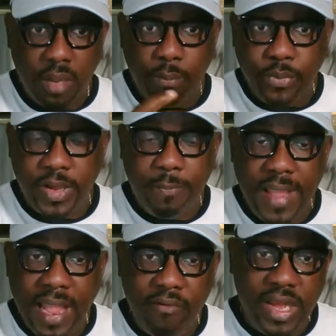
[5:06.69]

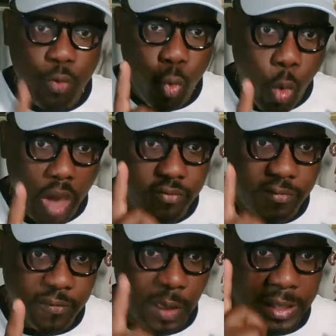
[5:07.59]
Preparing one
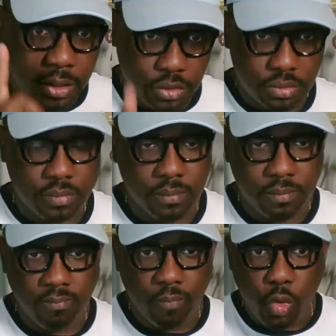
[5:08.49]
follicle,
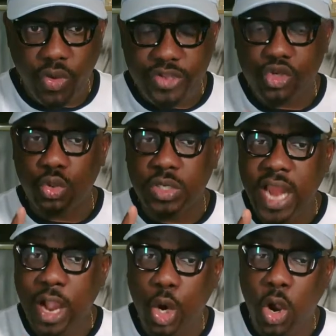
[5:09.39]
which we'll
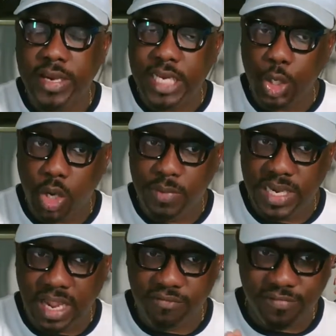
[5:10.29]
now call the
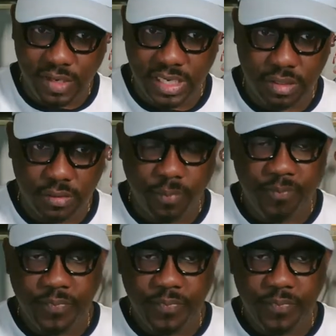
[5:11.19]
dominant follicle.